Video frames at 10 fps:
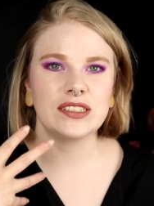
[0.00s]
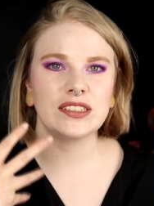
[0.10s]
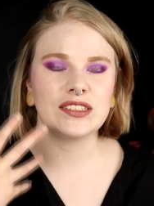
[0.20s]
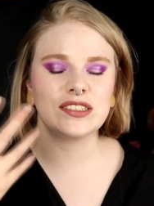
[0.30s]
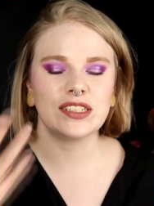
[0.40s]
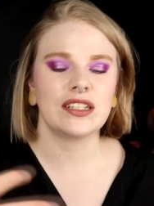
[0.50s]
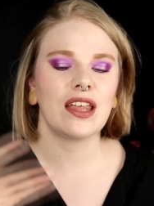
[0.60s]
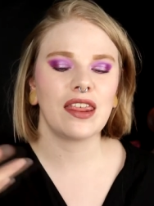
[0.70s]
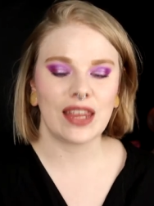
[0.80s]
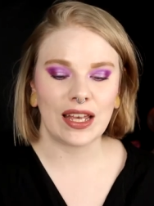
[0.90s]

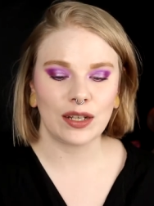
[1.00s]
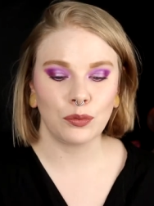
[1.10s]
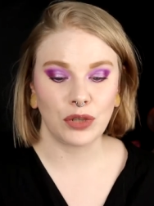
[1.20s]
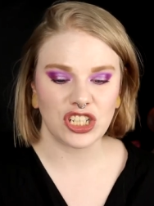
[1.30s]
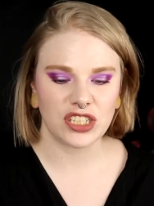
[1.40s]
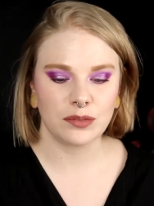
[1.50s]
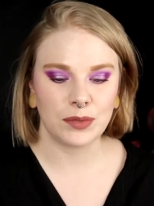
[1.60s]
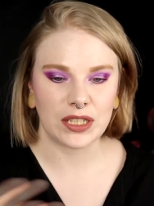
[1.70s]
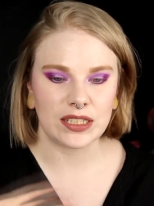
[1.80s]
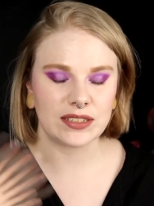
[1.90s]
synthetic brushes
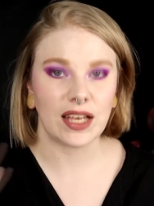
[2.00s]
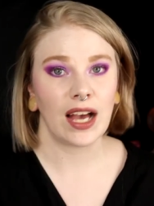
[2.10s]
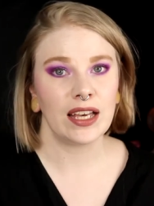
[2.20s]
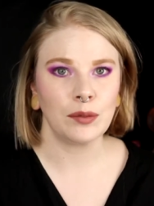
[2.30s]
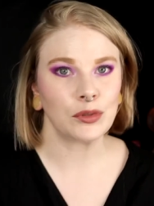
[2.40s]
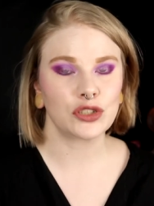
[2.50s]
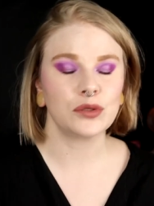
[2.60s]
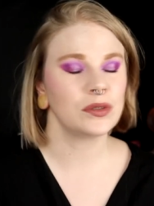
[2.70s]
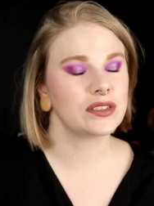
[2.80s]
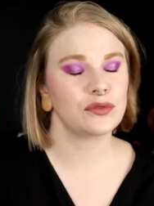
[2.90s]
because I am a
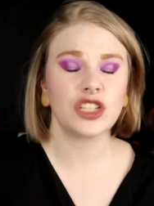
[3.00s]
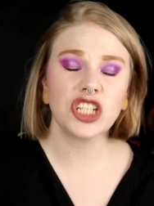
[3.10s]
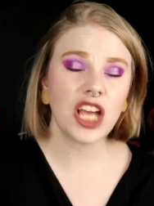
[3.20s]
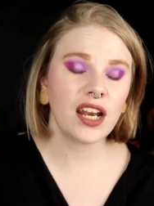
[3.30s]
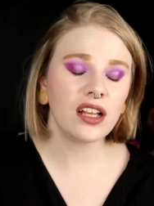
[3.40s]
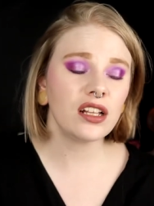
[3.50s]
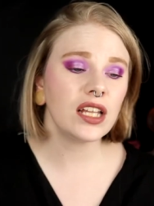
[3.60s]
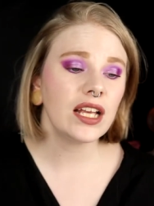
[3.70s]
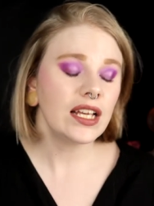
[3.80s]
cruelty free channel.